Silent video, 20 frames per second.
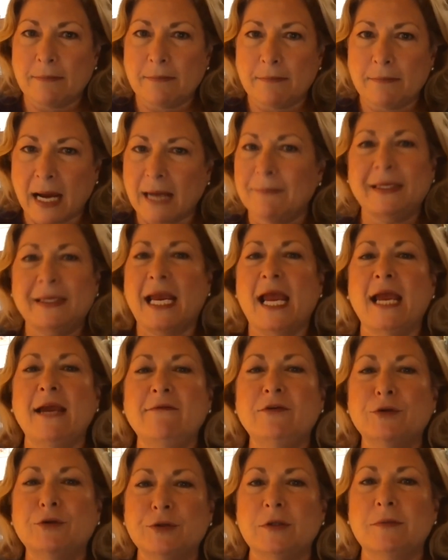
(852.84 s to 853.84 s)
my
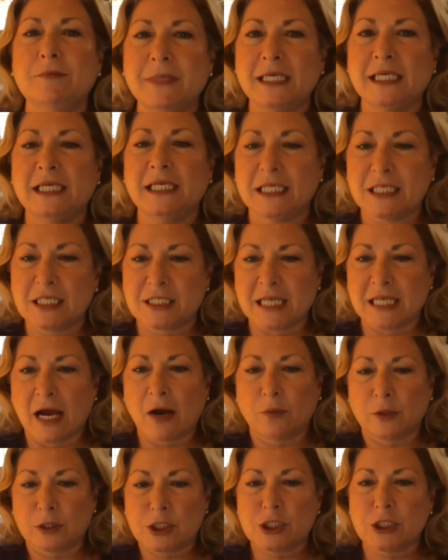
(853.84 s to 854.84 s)
behavior in the meeting is
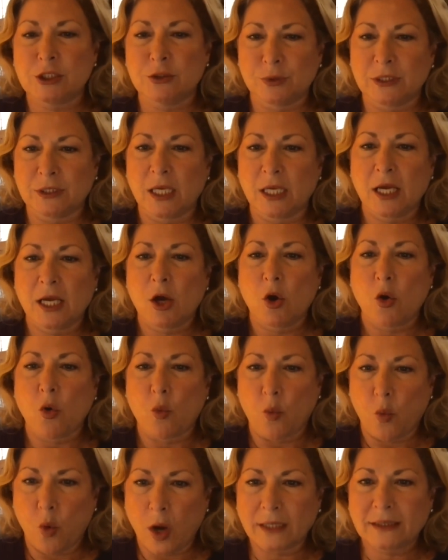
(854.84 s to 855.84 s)
not what she would
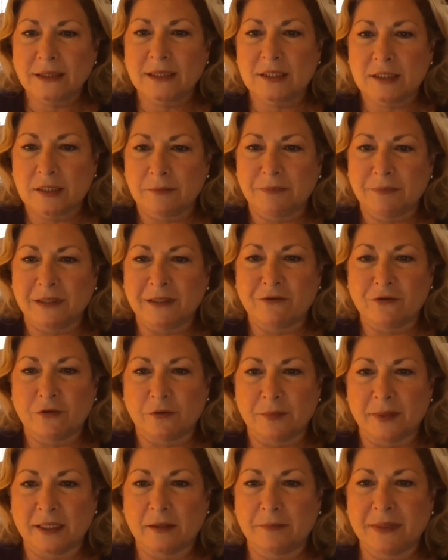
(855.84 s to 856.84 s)
want it to be for
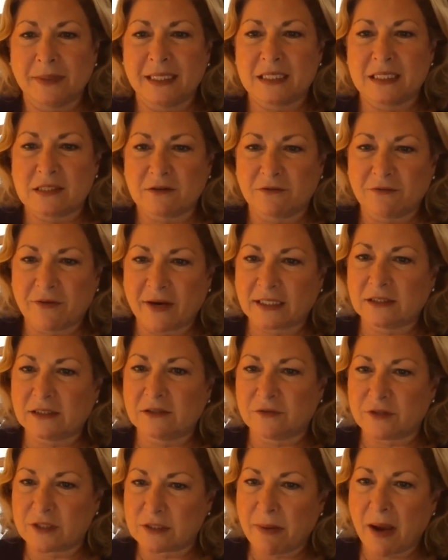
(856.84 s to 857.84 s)
me to be as
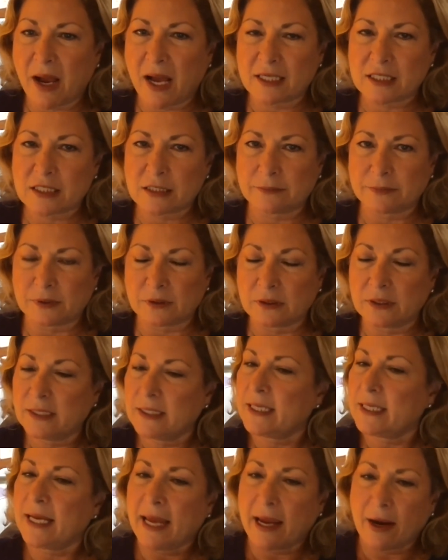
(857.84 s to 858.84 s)
effective as possible,
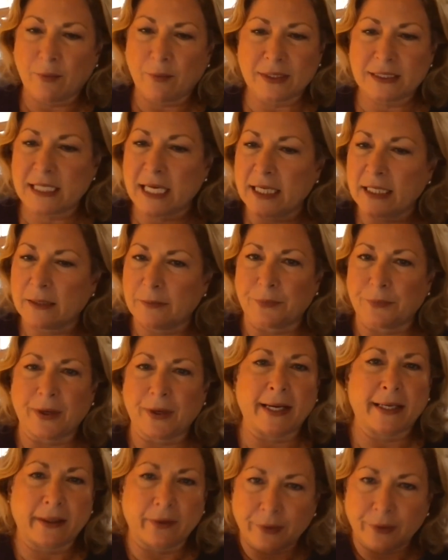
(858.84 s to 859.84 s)
and we take a
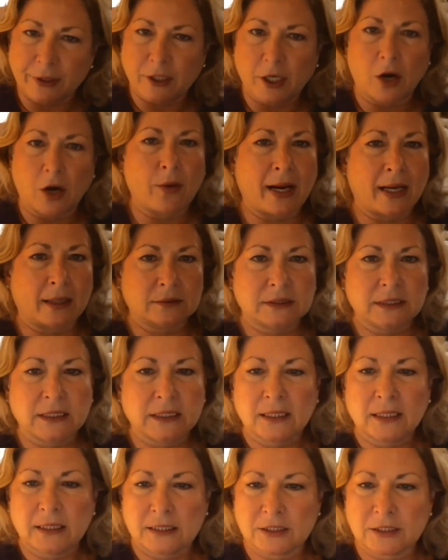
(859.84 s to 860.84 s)
break and we go out
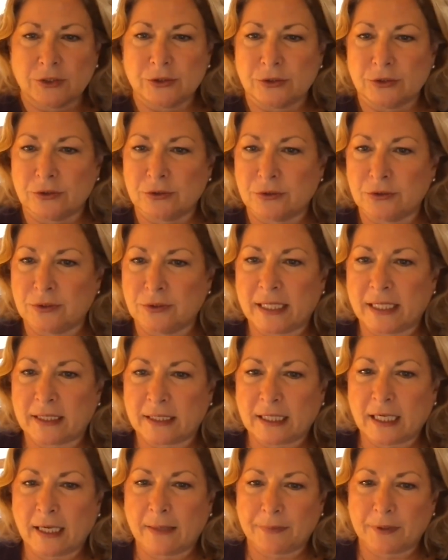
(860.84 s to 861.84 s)
to get a
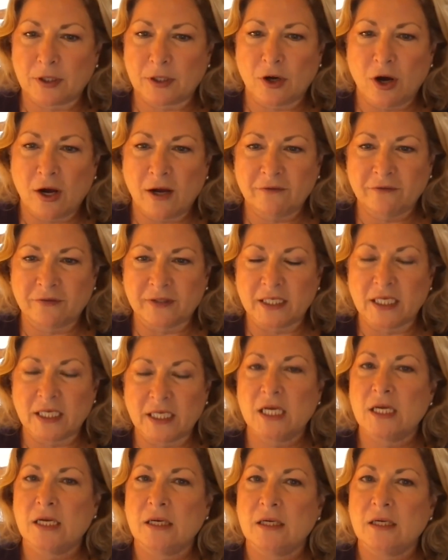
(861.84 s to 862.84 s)
cup of coffee,
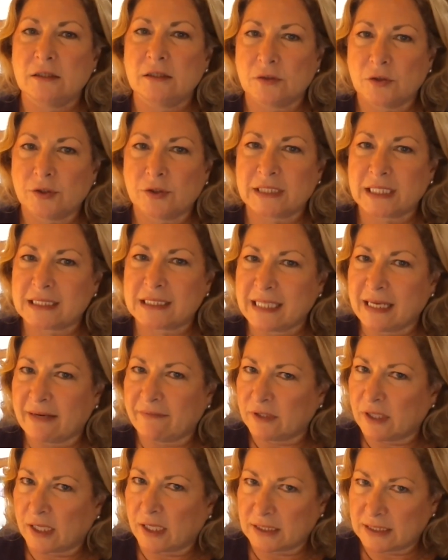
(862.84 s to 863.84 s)
Laura doesn't have
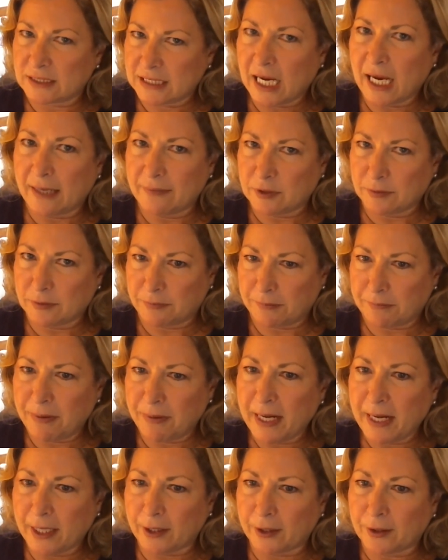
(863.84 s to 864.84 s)
a lot of time to
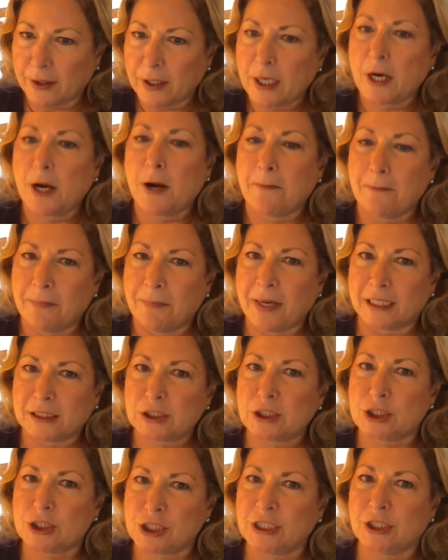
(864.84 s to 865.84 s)
prepare,
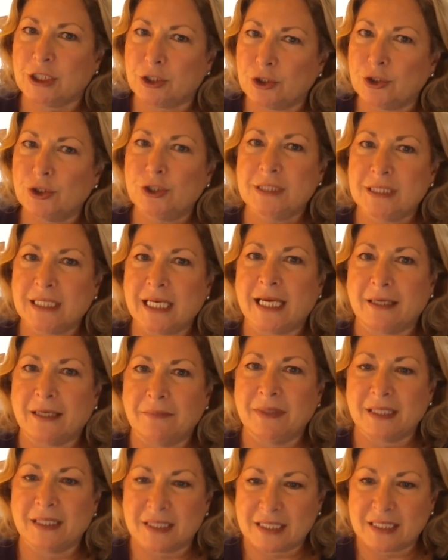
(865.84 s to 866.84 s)
but she could take
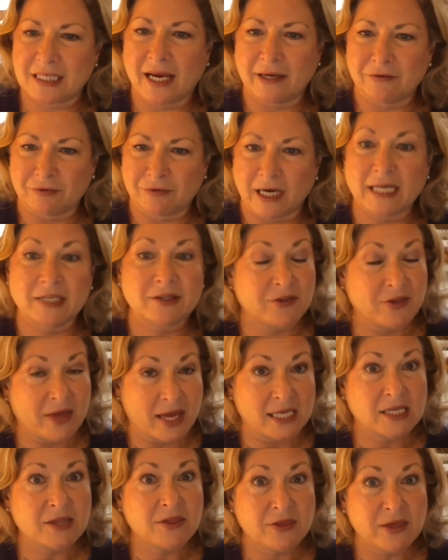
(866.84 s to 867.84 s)
me aside right
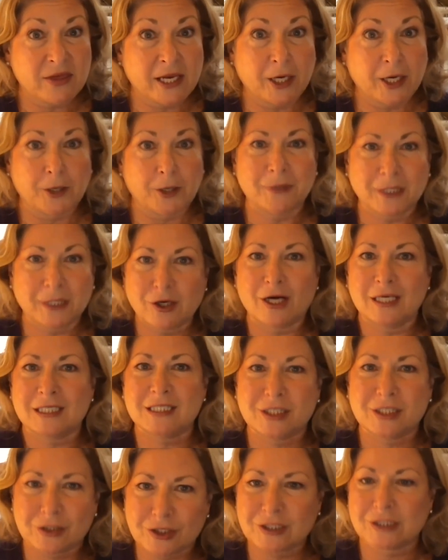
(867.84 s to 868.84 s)
then and there,
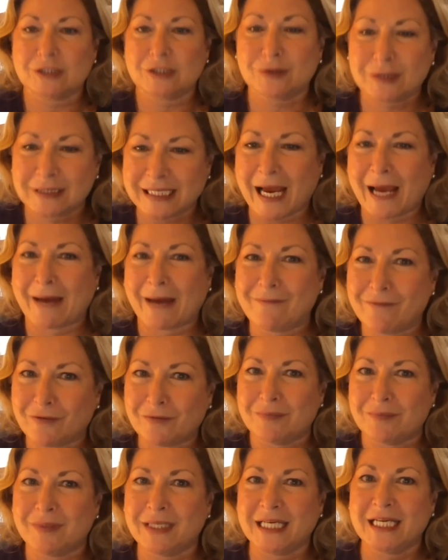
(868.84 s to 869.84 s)
because there's still time for
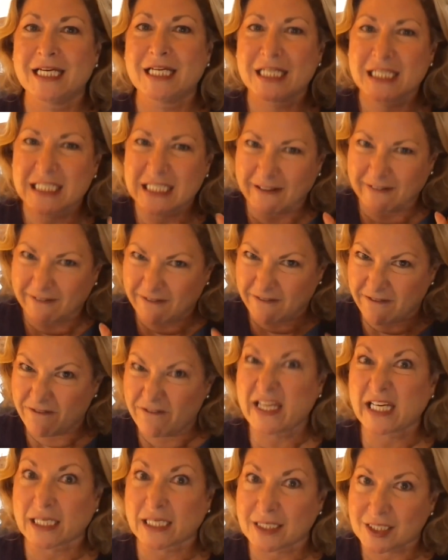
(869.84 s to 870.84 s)
me to
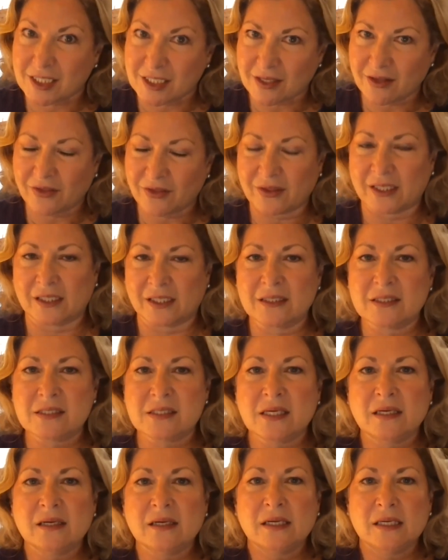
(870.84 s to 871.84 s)
fix
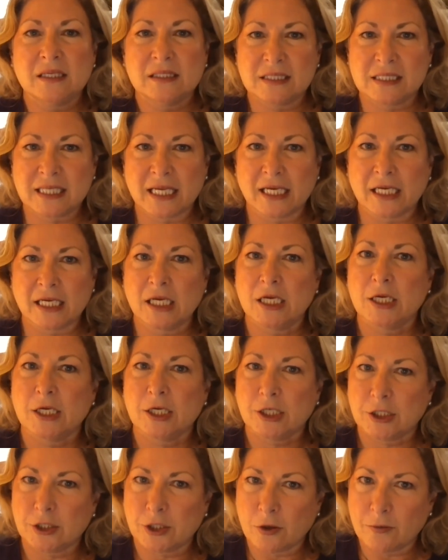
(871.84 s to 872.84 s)
things and say,
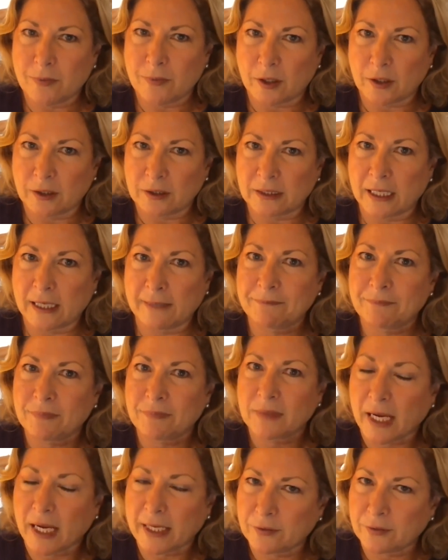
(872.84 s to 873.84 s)
you know, Marla,
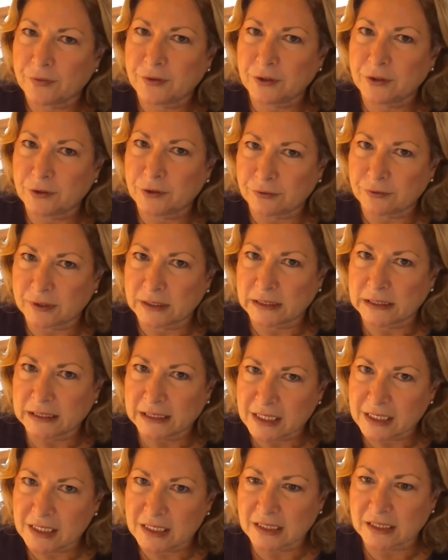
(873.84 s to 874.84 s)
I don't think you're really
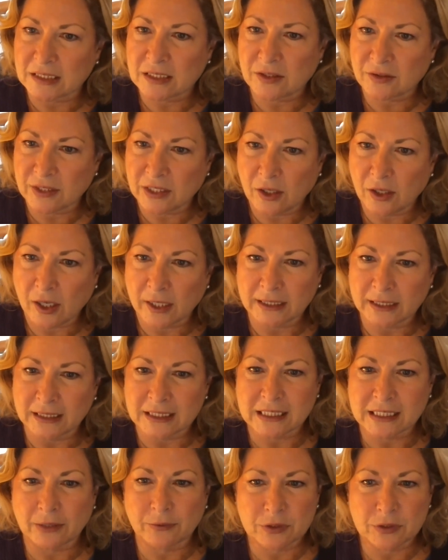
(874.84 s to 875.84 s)
listening to the
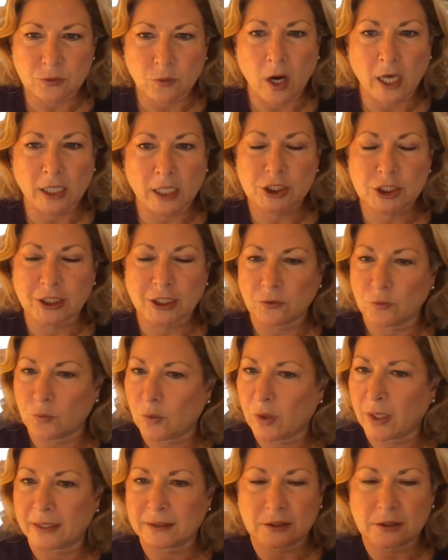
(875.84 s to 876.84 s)
audience. I was watching
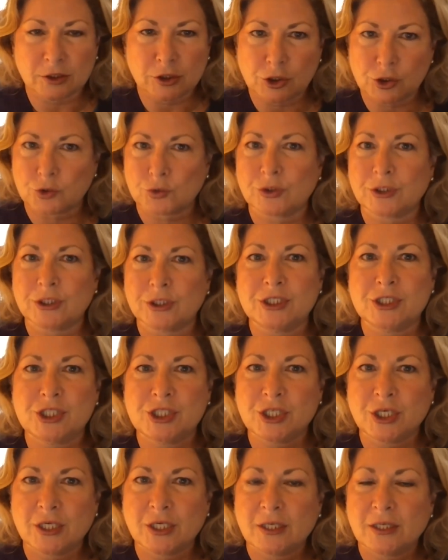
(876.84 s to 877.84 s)
what
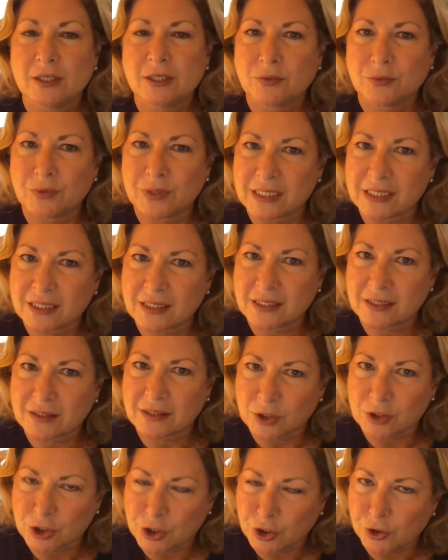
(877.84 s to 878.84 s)
George was
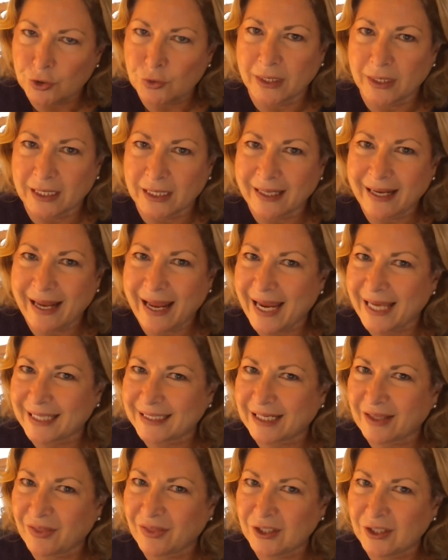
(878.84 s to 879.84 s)
doing,
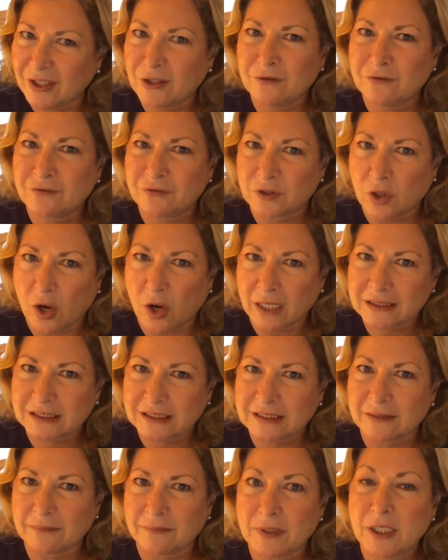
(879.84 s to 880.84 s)
and I think you've
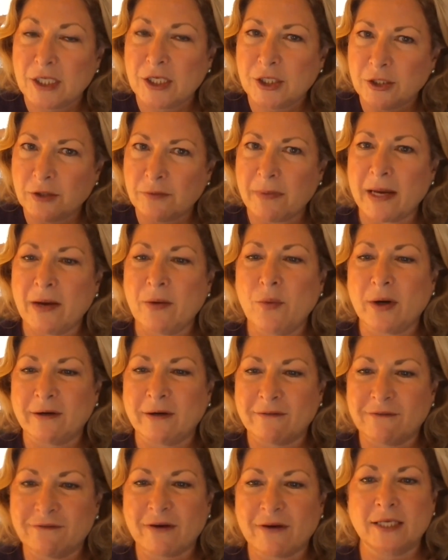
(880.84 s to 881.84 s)
lost him. You may
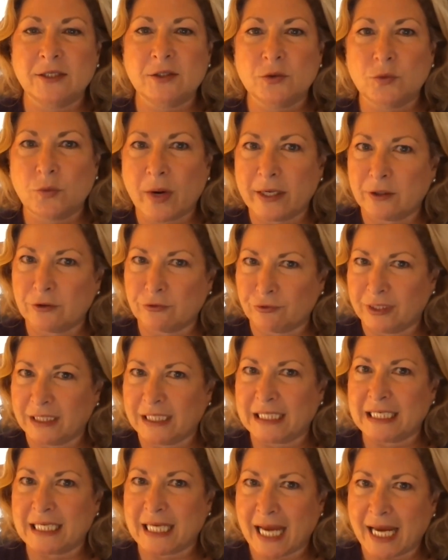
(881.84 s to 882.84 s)
want to find a way to
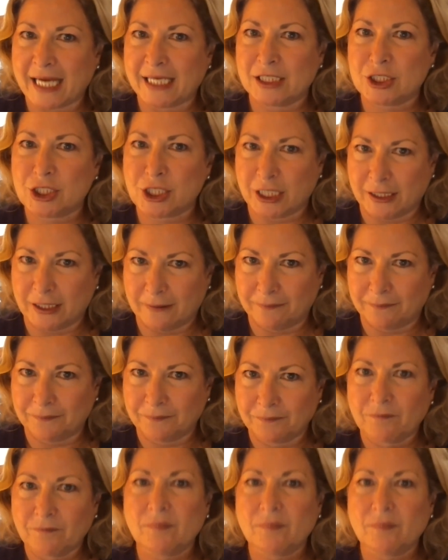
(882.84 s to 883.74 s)
re-engage him.